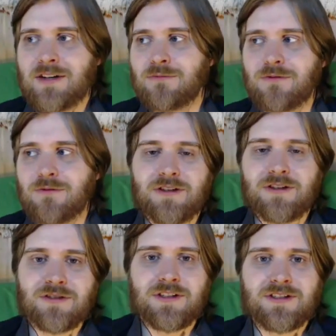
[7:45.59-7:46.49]
run in the
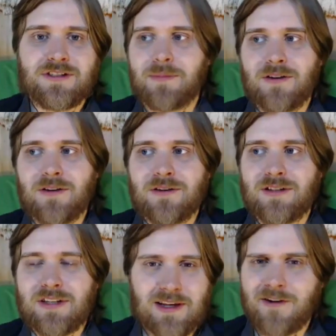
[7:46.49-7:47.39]
streets and apparently
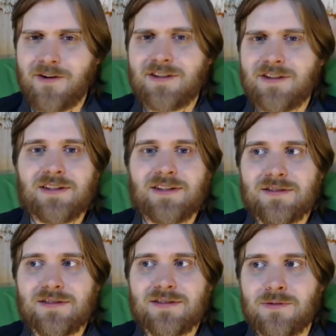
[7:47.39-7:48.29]
hilarity
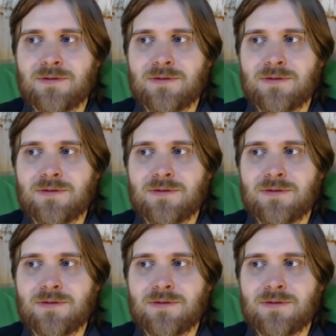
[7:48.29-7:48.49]
ensues.